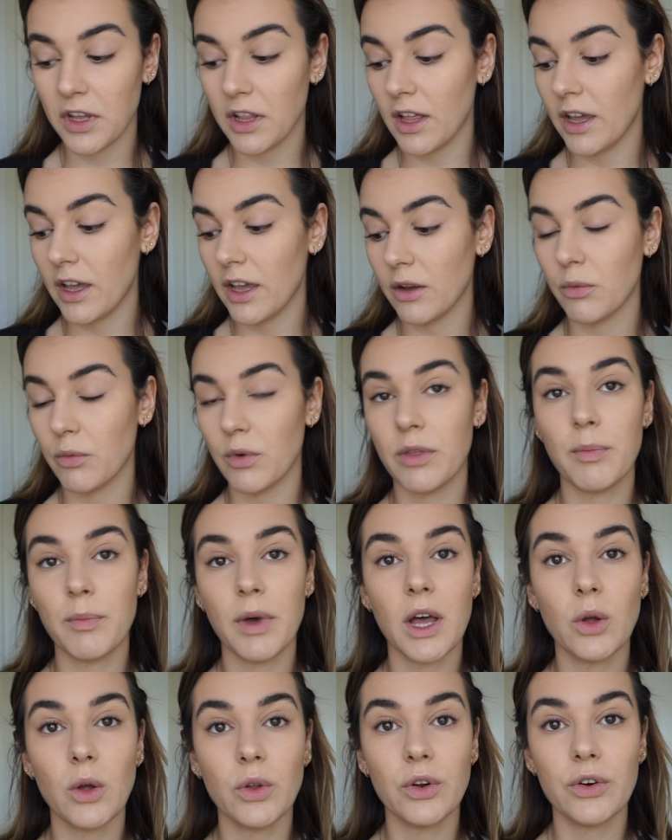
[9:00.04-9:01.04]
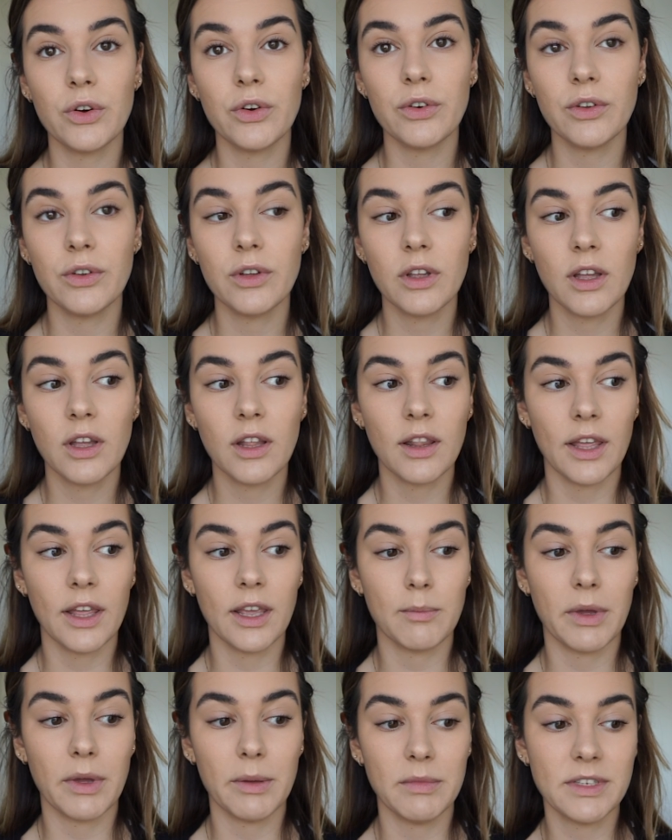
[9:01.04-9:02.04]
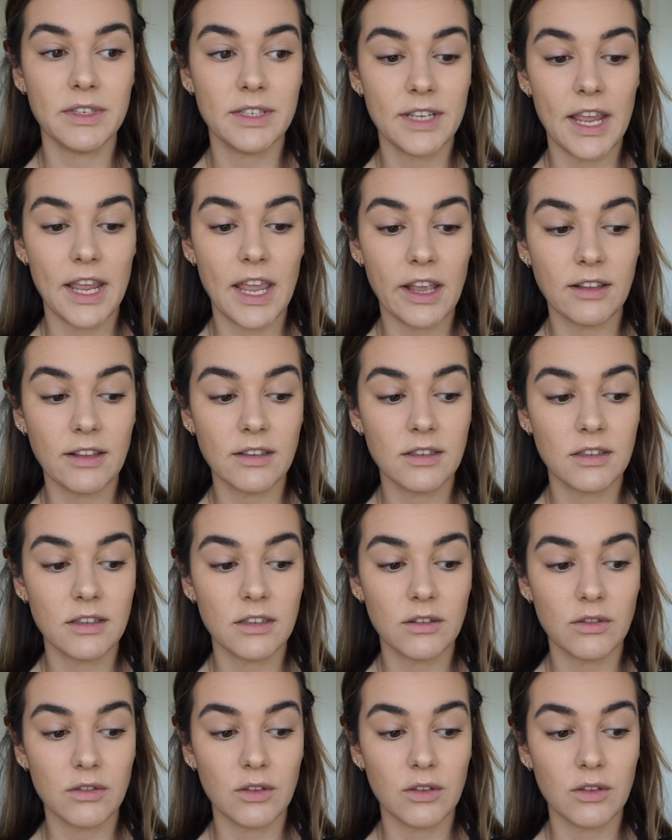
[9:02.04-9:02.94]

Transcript: like with powder like my mistakes